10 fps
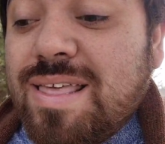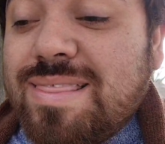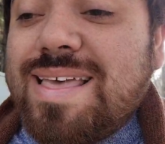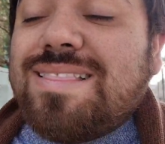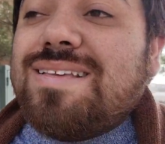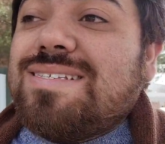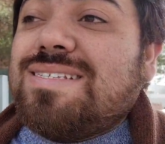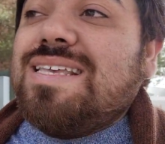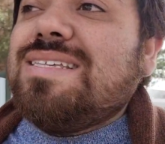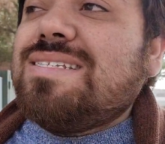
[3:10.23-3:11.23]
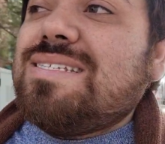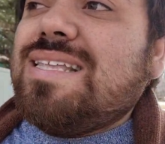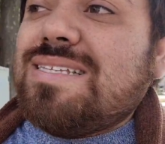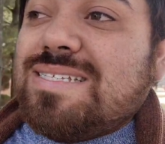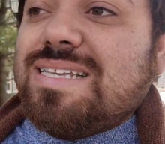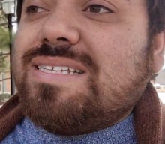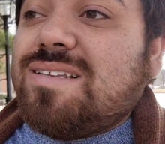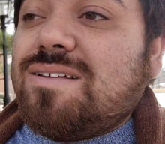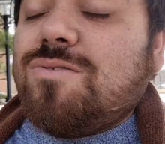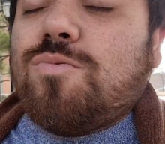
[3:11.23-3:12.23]
That since the
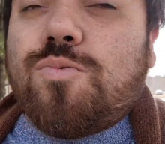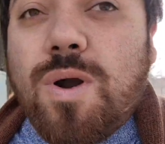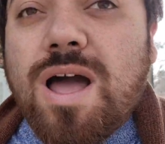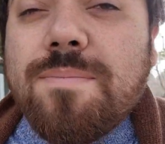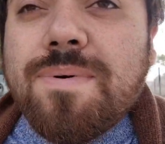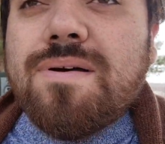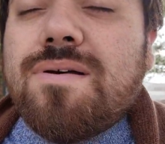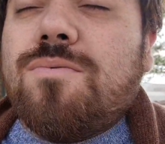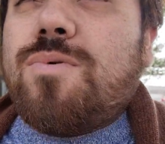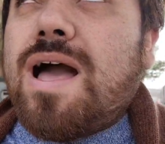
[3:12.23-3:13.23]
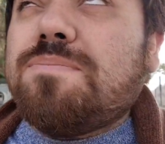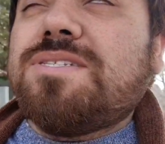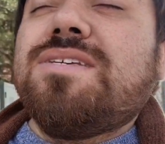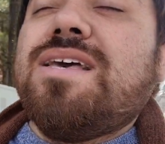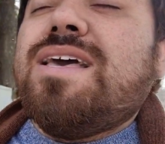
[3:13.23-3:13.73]
season wrap, wrapped,